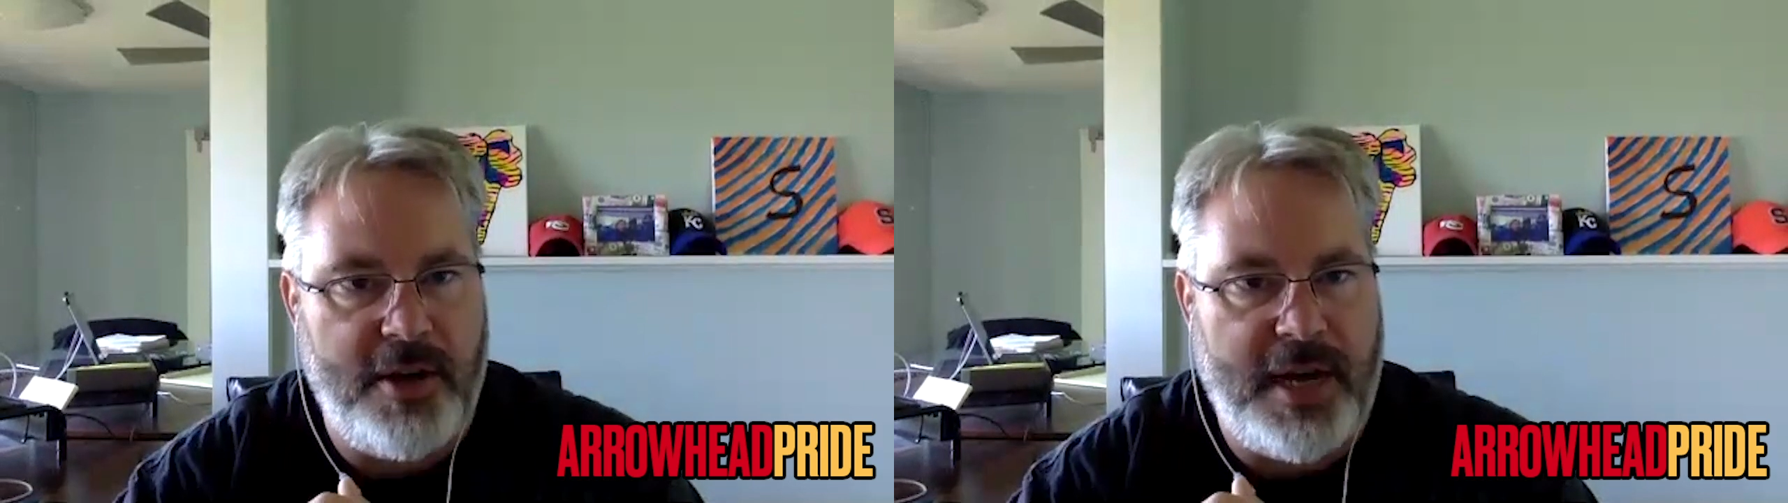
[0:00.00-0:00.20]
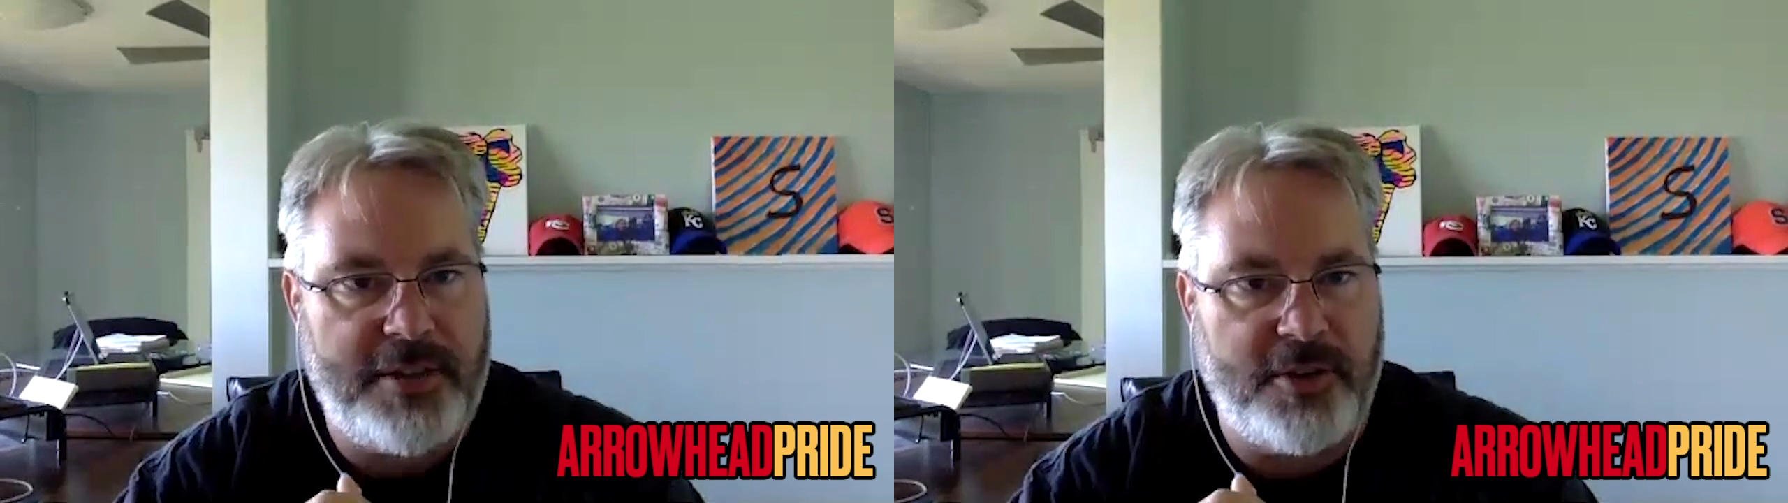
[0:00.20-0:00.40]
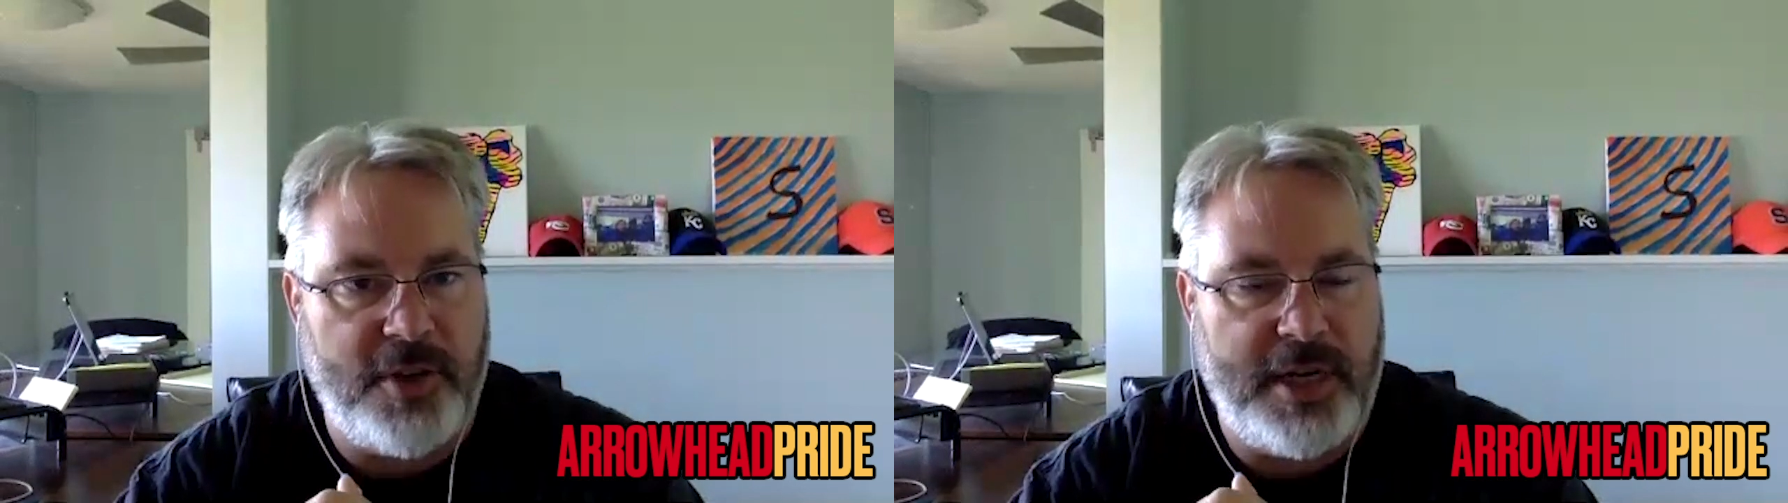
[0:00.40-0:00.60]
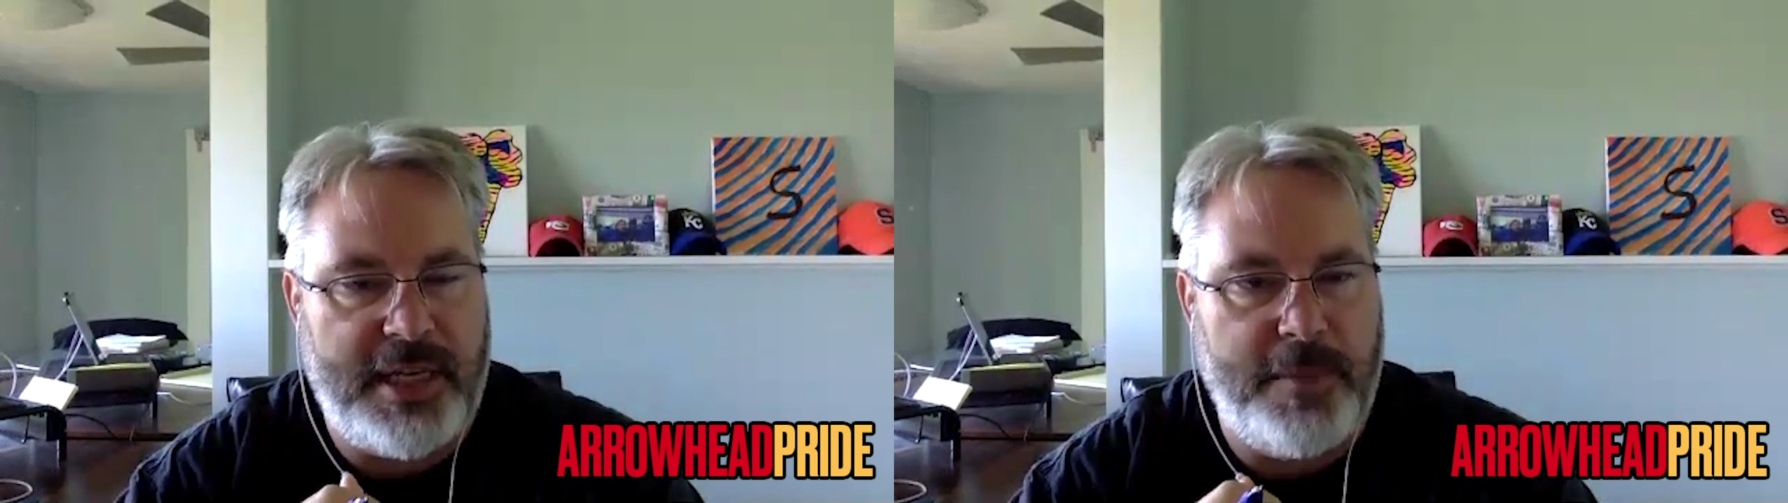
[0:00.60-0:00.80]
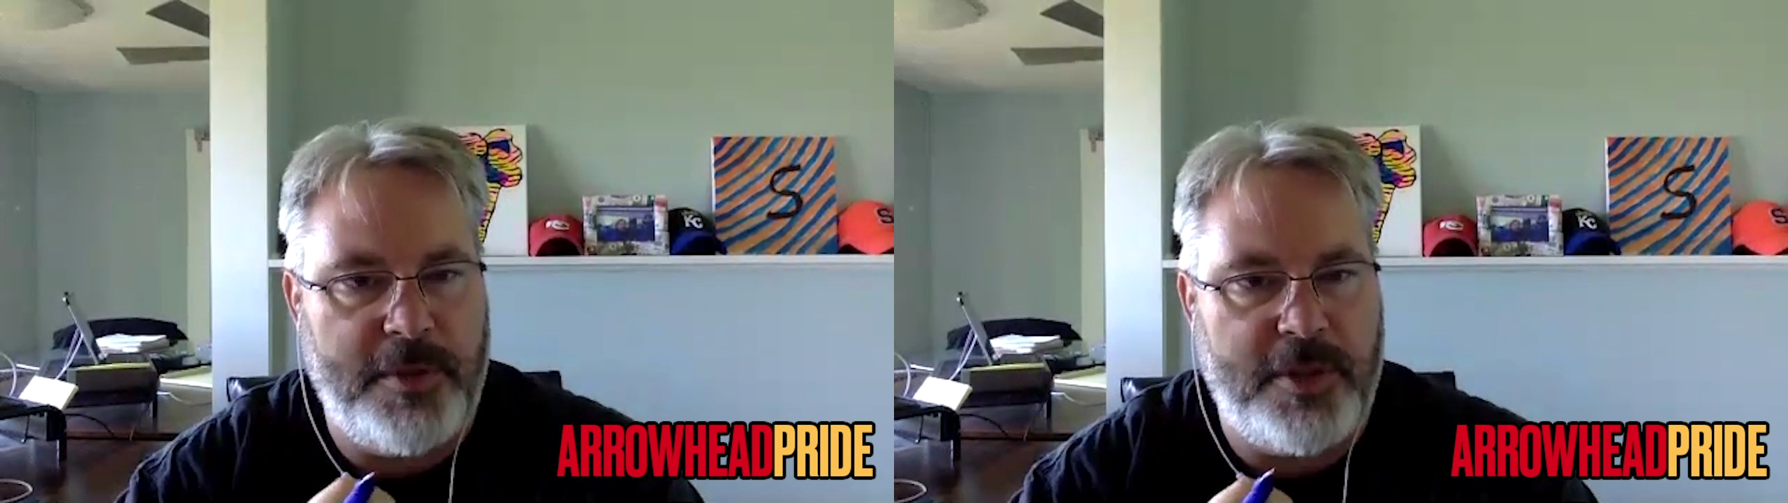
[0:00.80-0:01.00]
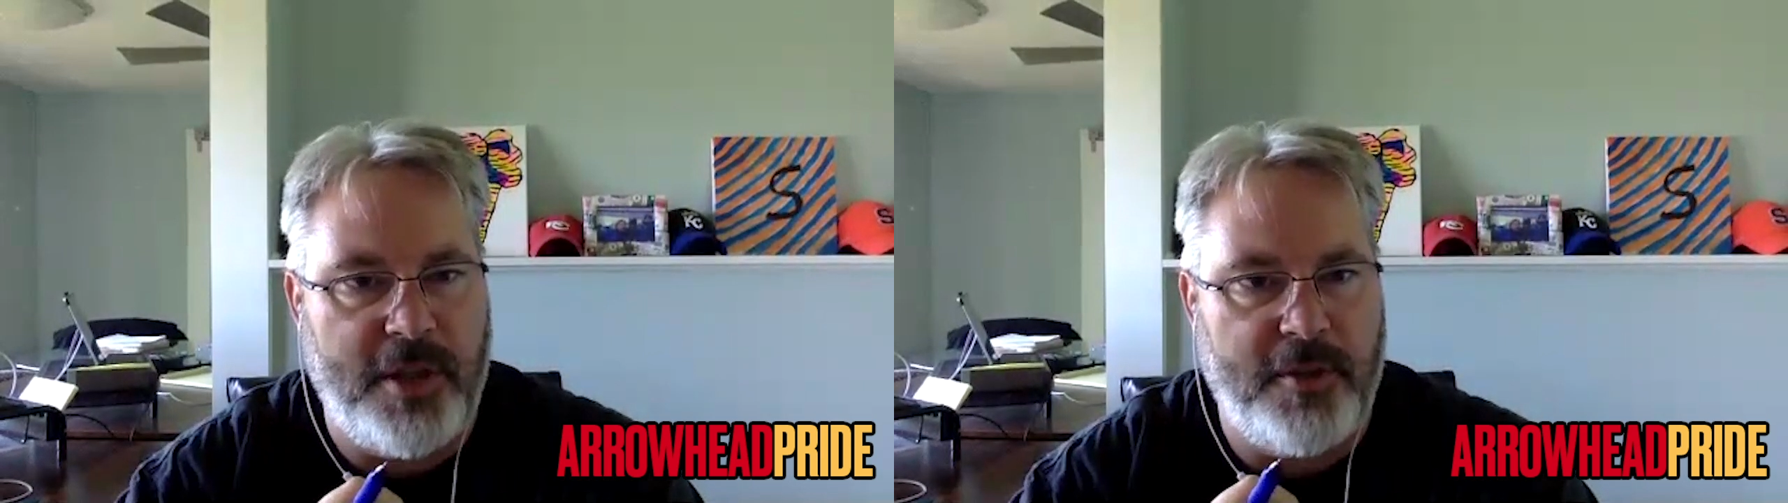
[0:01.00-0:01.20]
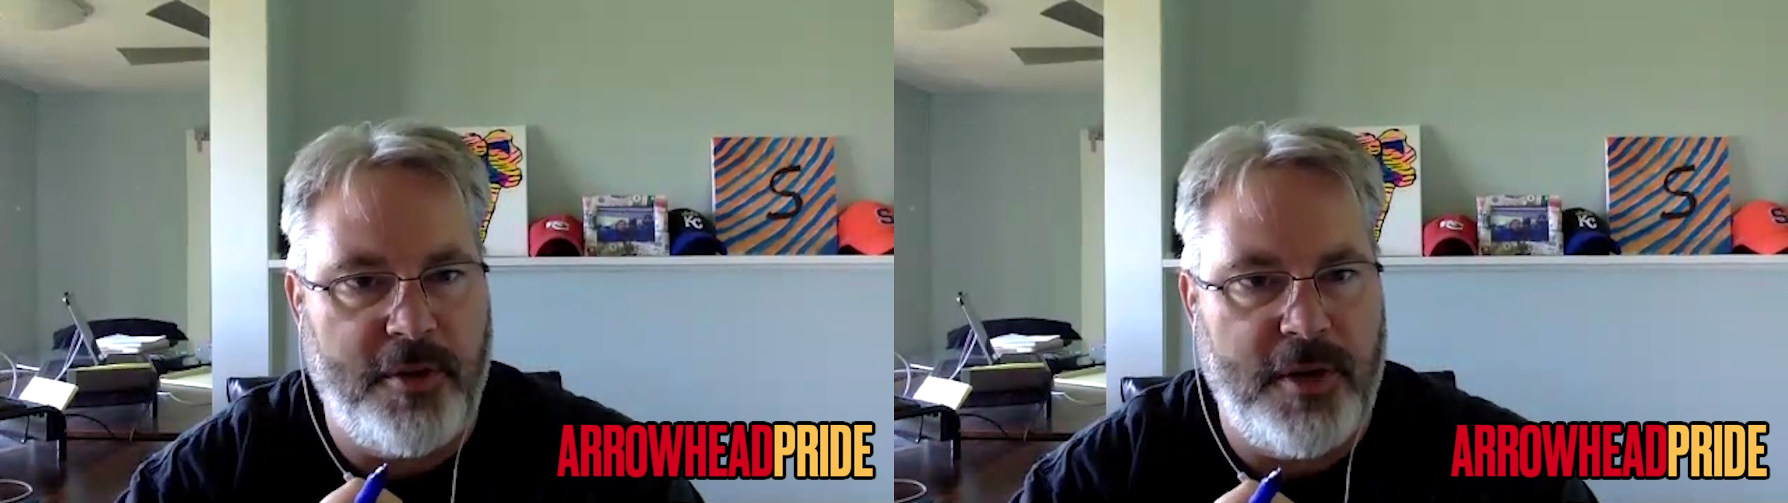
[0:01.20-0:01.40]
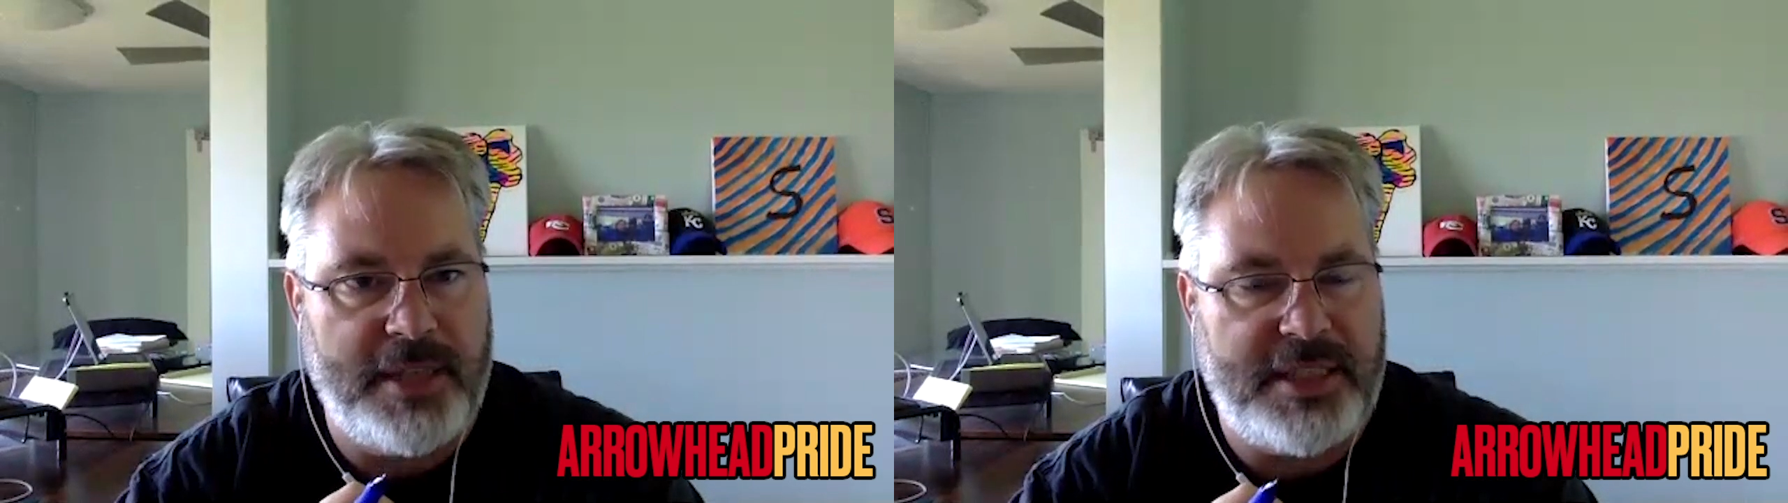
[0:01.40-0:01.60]
guys are trying to keep each
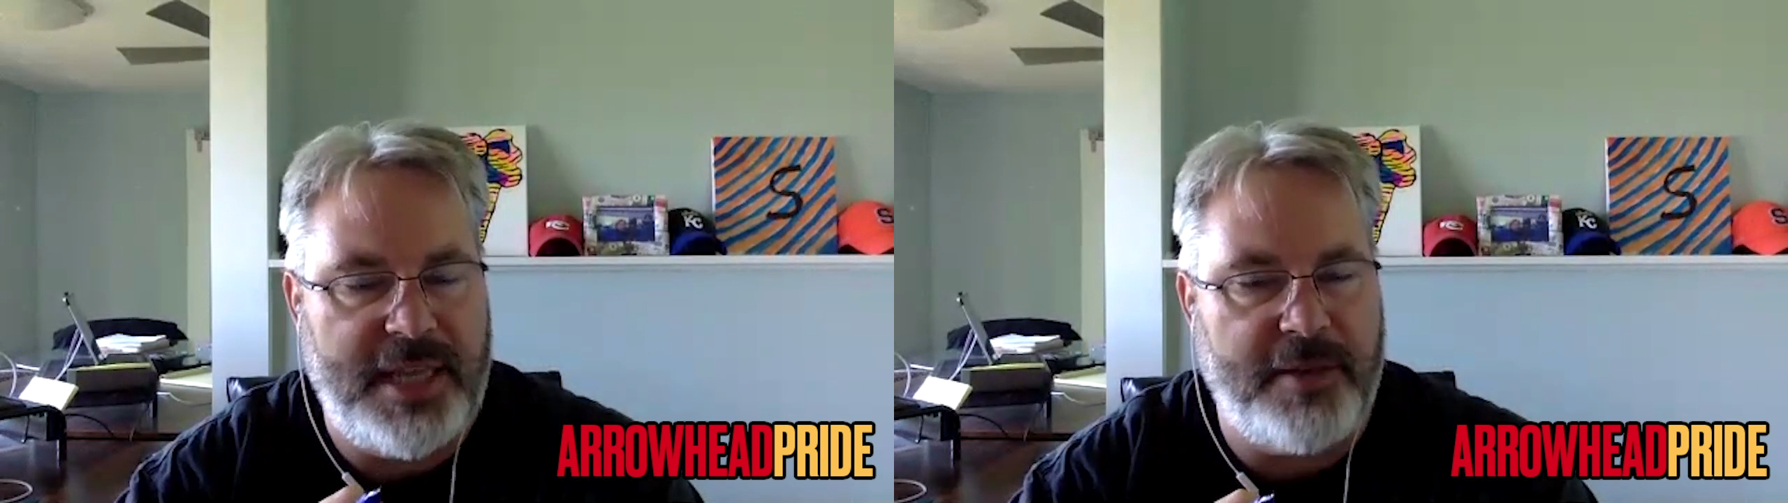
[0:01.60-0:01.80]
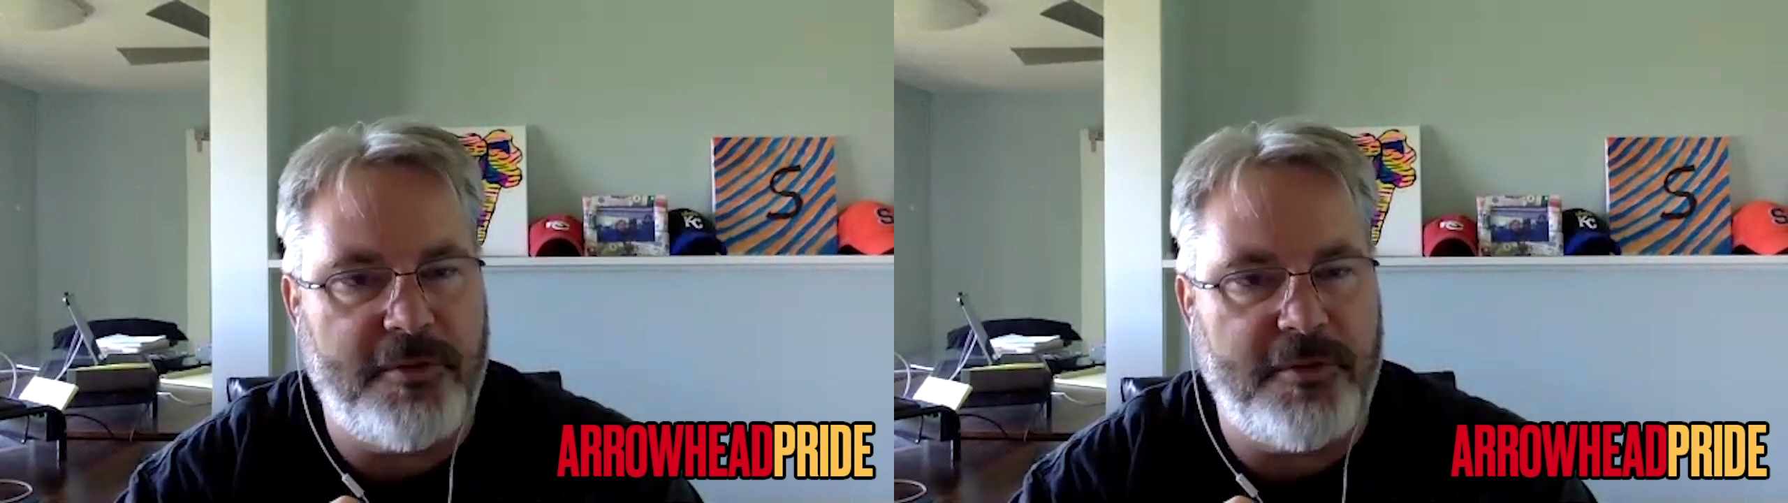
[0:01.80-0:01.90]
other safe?